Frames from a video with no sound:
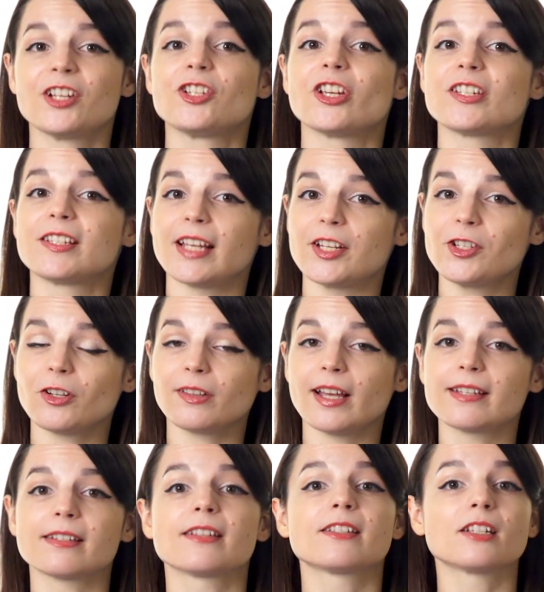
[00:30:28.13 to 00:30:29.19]
Just set your
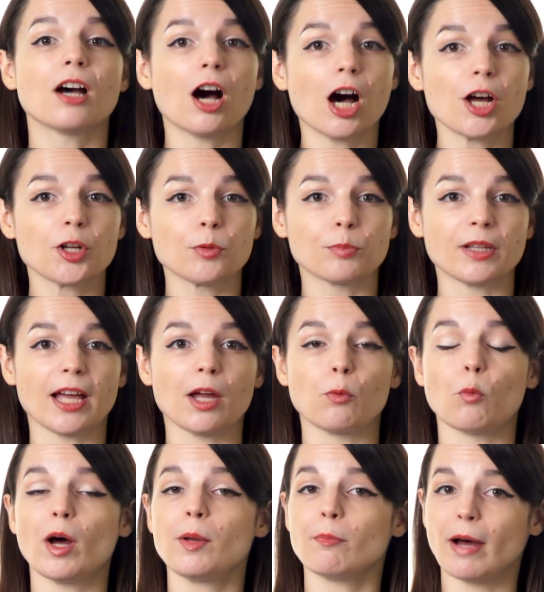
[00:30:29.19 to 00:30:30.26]
lessons to autoplay
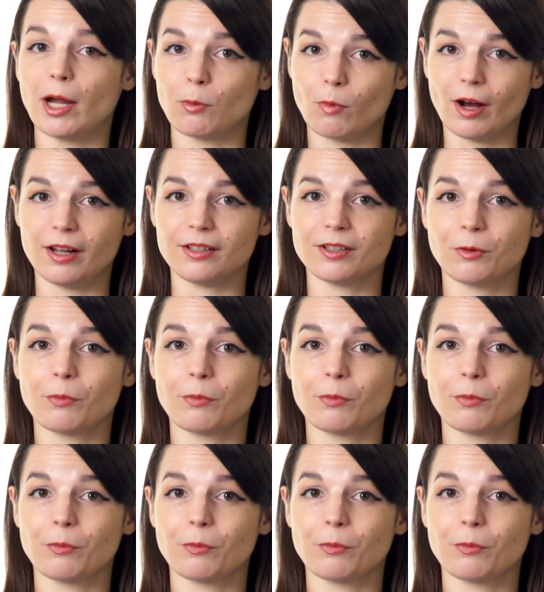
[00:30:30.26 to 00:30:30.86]
one by one